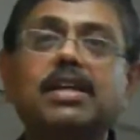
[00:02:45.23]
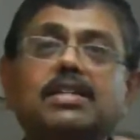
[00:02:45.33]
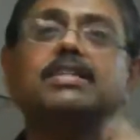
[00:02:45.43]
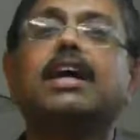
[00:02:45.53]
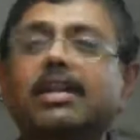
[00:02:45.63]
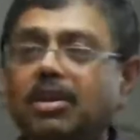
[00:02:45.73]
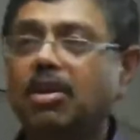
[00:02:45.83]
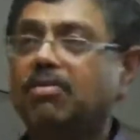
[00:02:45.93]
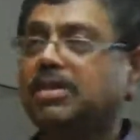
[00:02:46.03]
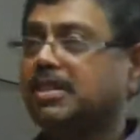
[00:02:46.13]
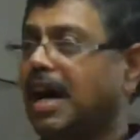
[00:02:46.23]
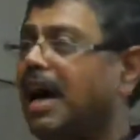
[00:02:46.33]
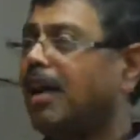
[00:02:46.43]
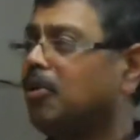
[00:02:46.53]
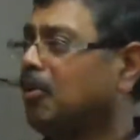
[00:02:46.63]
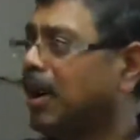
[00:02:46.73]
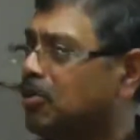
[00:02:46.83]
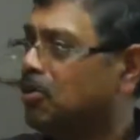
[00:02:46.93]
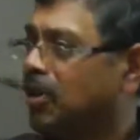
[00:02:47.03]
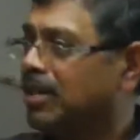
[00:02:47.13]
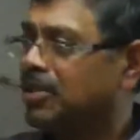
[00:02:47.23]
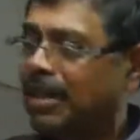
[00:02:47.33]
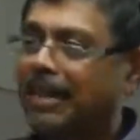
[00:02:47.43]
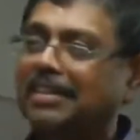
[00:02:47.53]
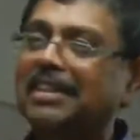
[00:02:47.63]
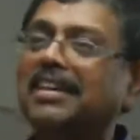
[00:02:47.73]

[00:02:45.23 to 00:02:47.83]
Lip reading: He started the conversation. Hello, are you Krishna? Yes.